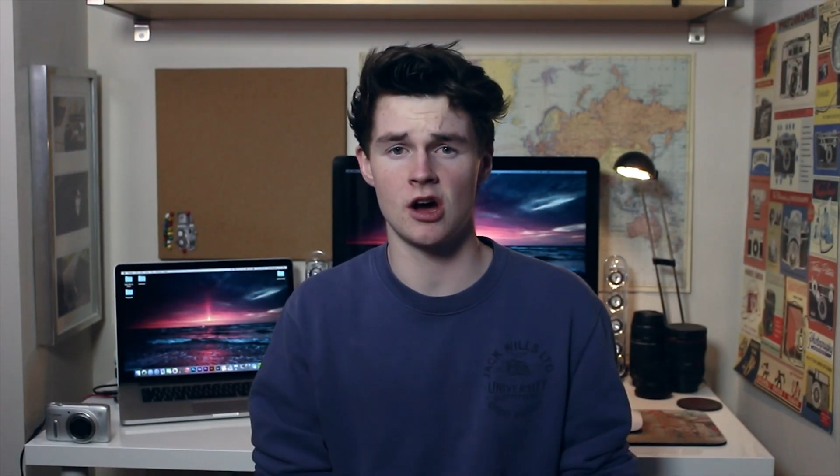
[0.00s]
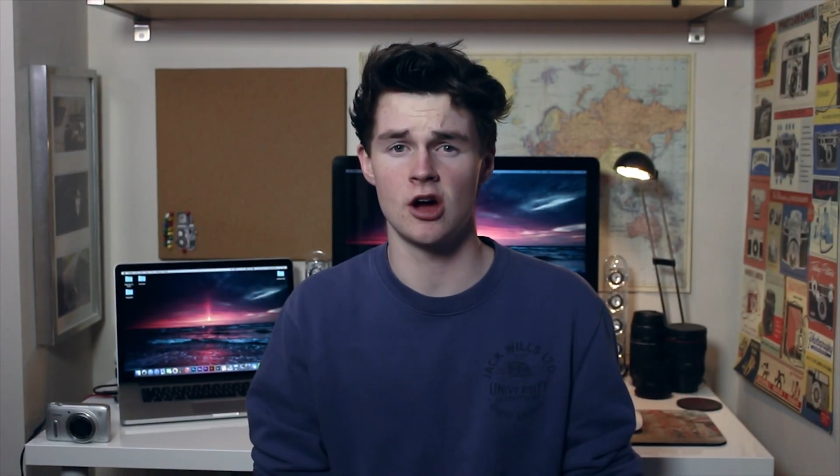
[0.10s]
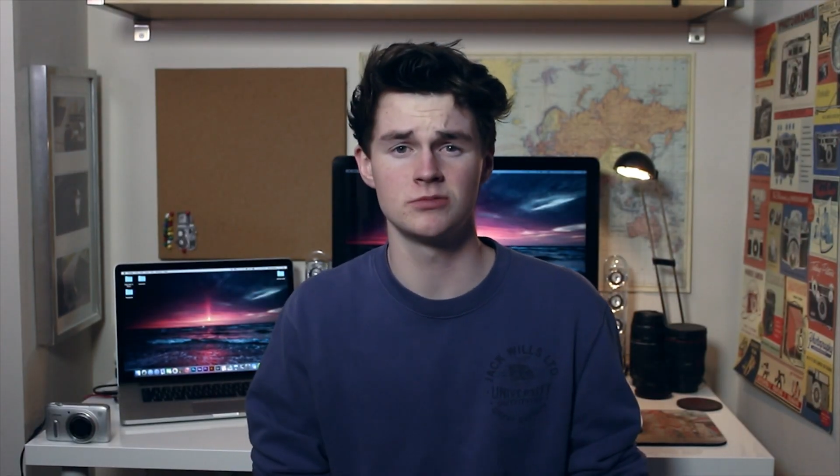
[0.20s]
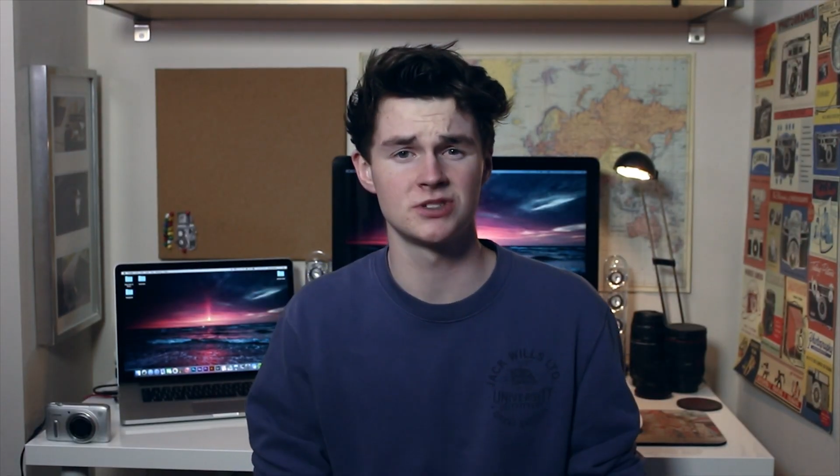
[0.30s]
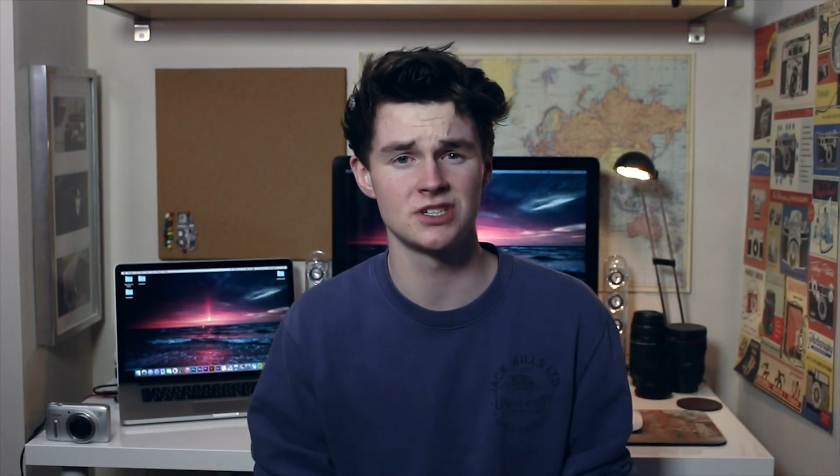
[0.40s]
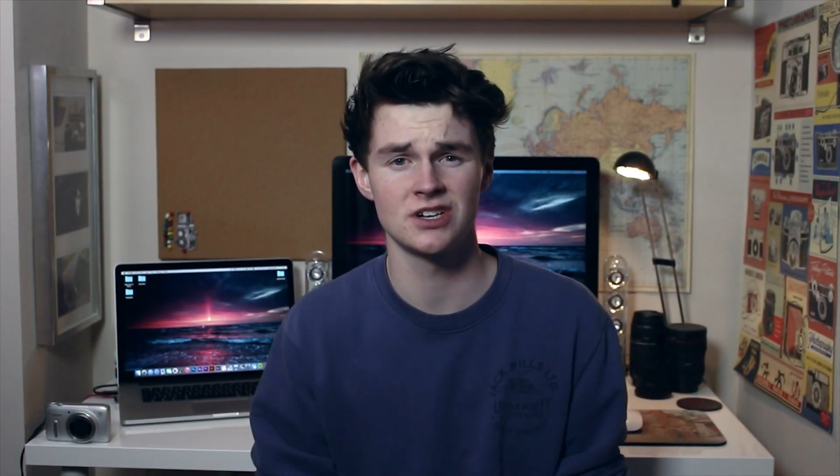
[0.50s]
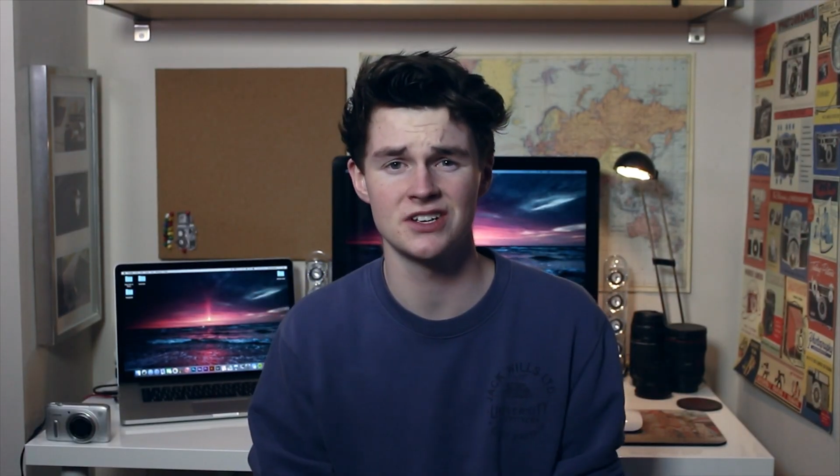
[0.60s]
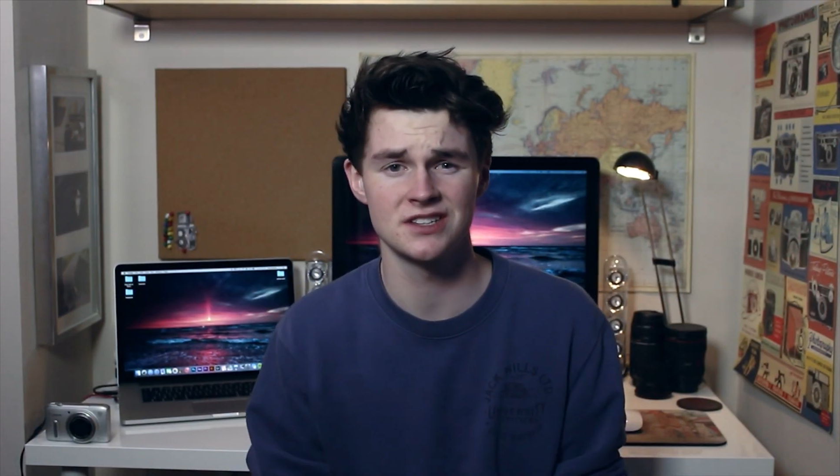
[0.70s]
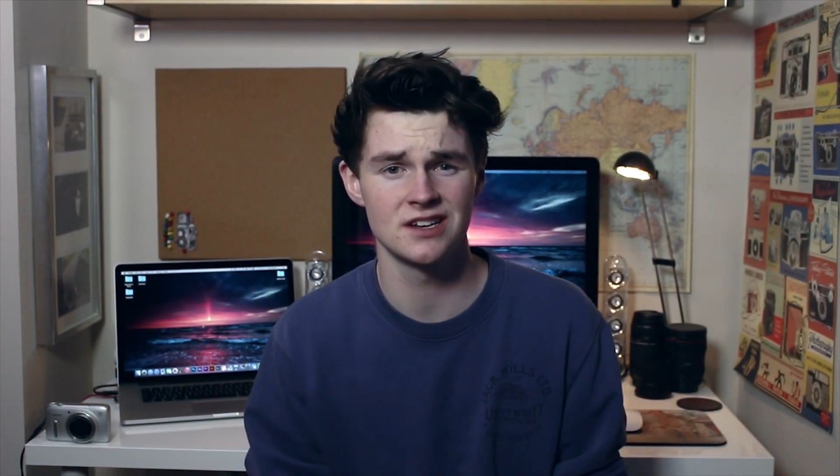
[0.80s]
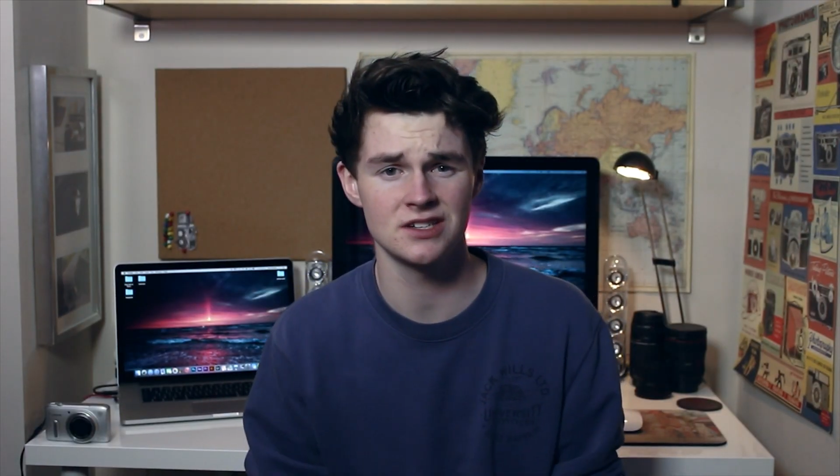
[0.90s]
I hope to see you
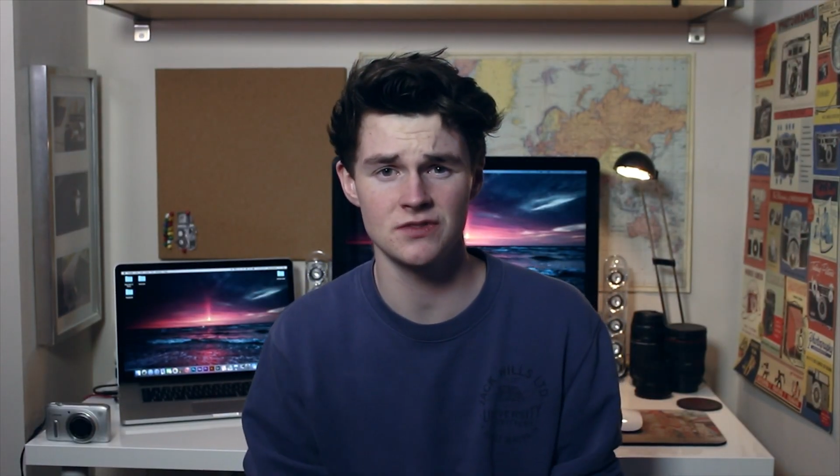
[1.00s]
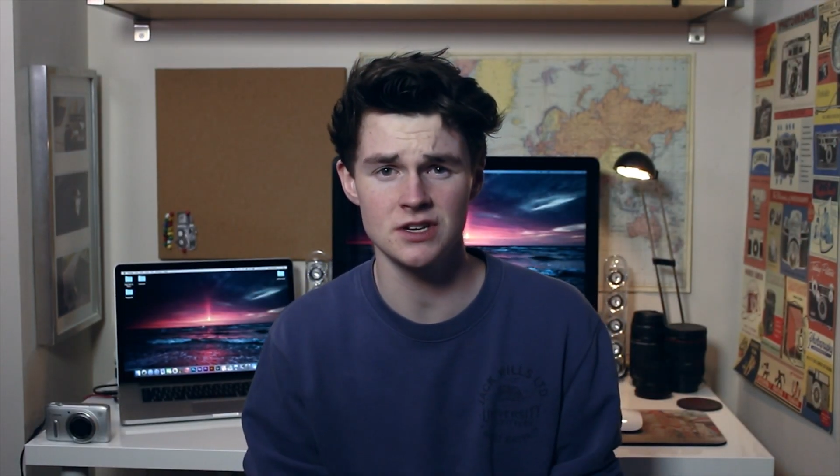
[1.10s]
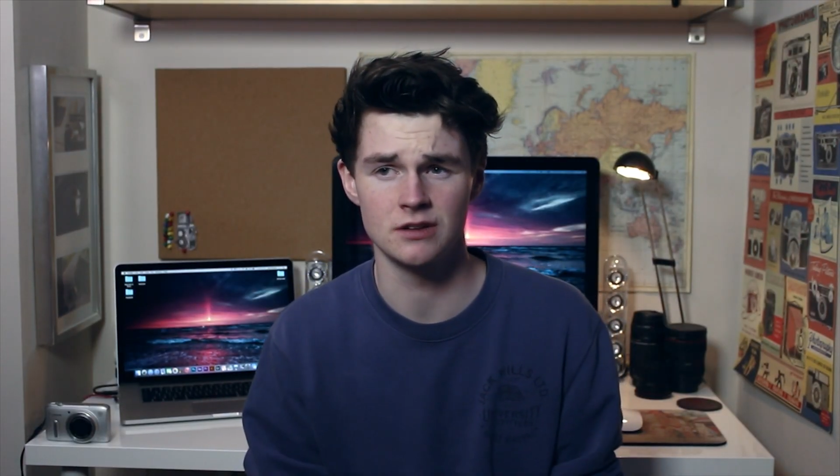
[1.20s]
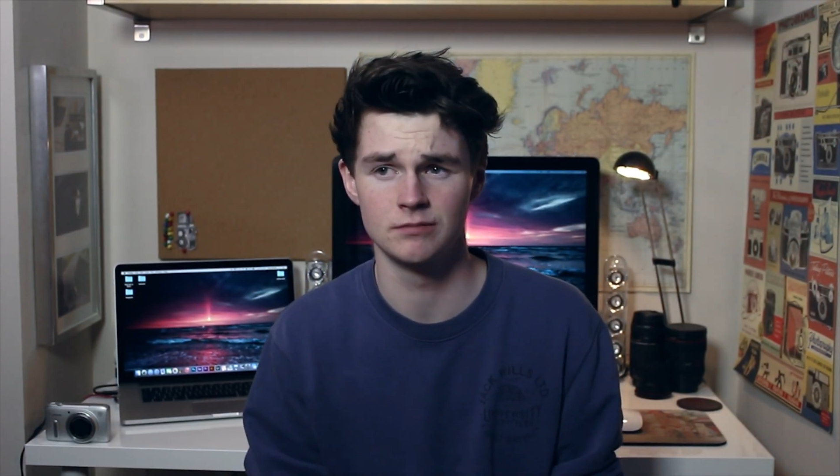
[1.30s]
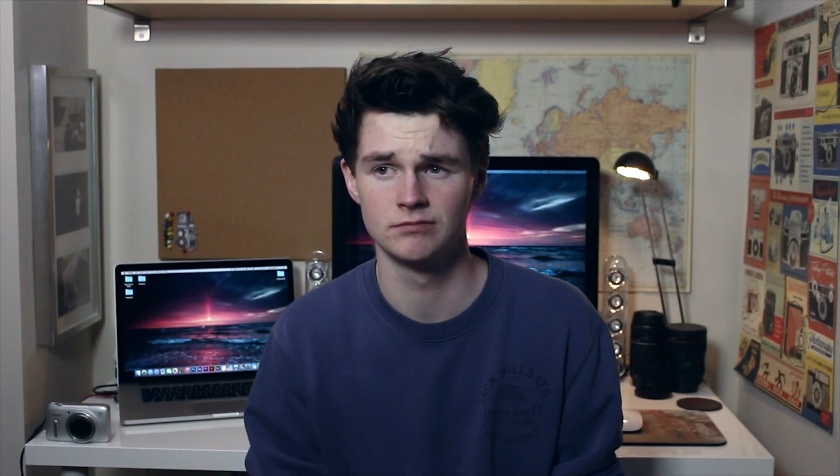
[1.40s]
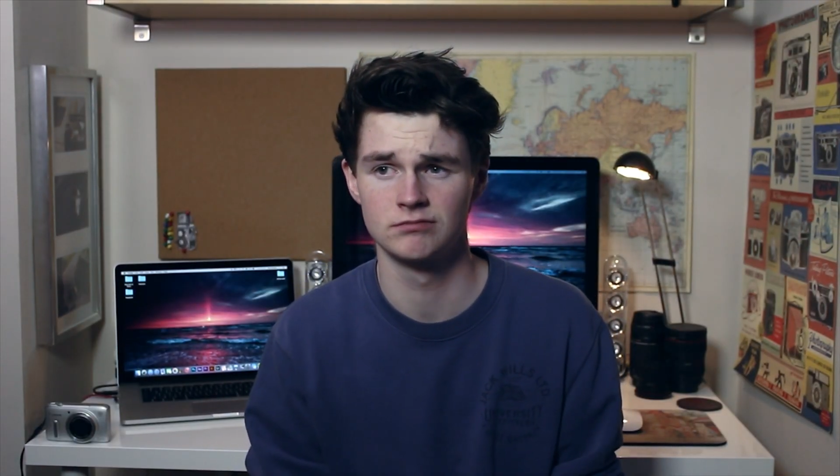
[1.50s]
guys in the next video.